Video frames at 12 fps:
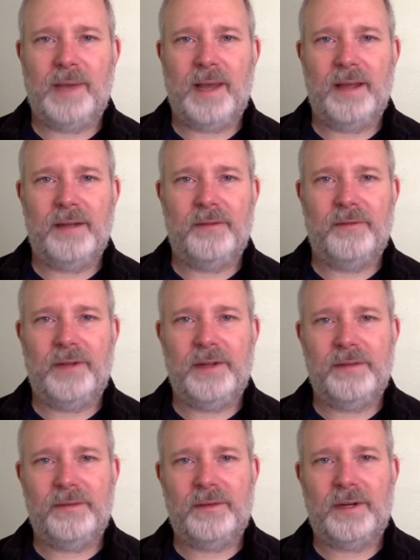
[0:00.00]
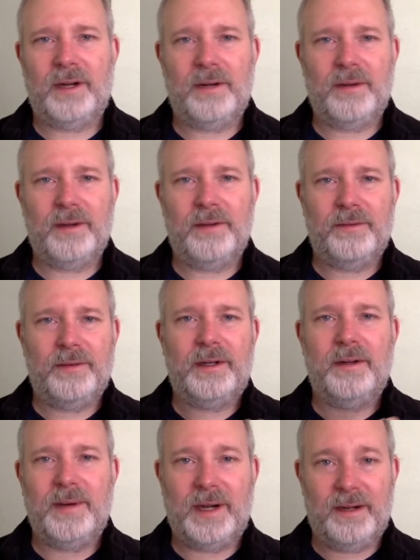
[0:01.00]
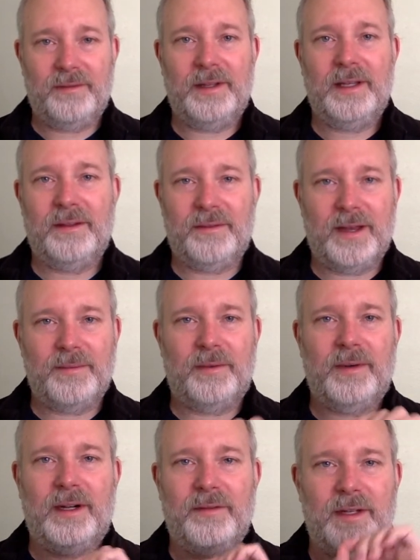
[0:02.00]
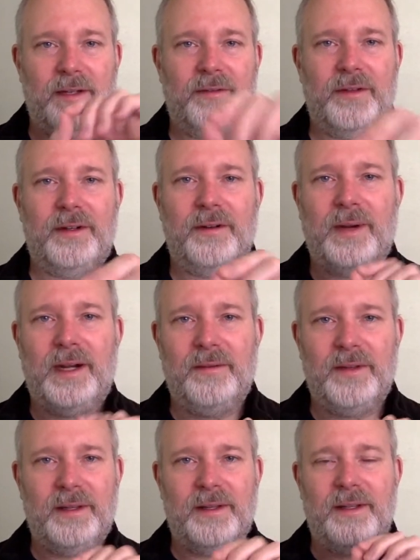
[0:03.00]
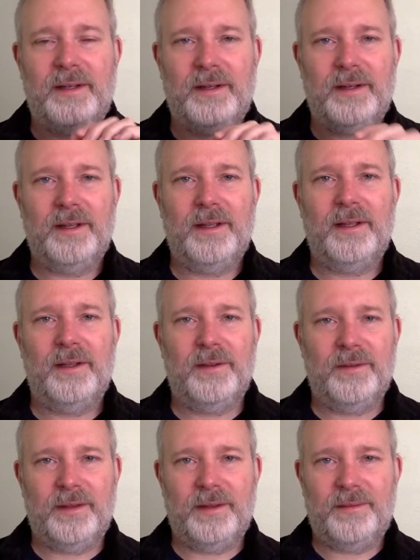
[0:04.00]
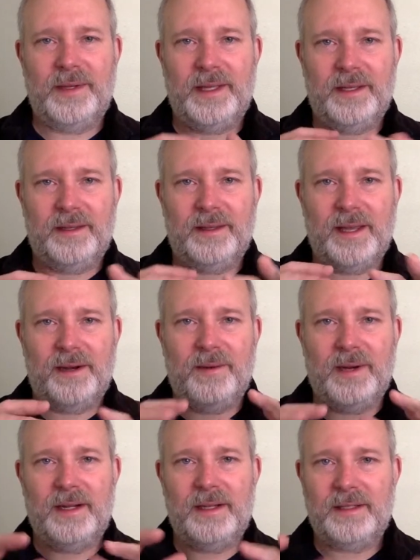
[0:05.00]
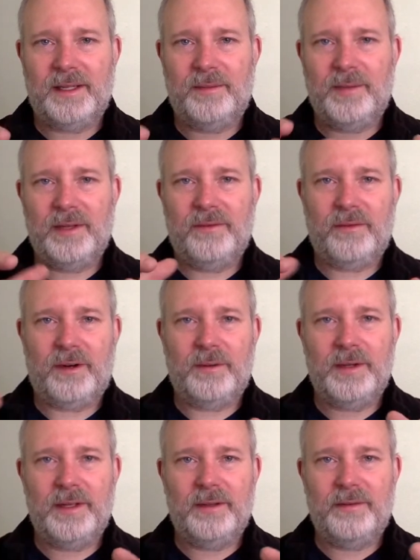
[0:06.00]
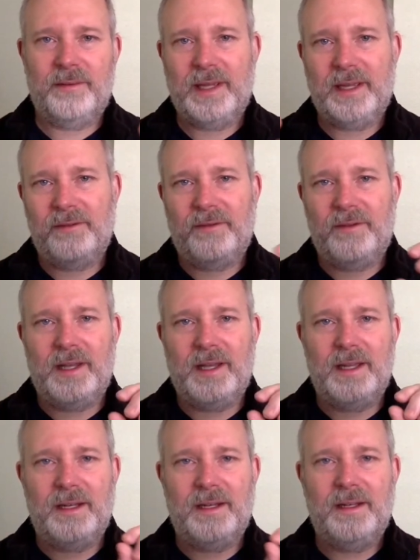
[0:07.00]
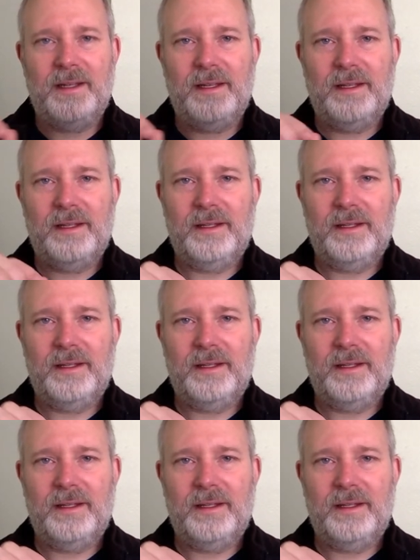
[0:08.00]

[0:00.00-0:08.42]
But if we're aware of it, if I'm aware of it, if you're aware of it, then that awareness can be informative, and we can find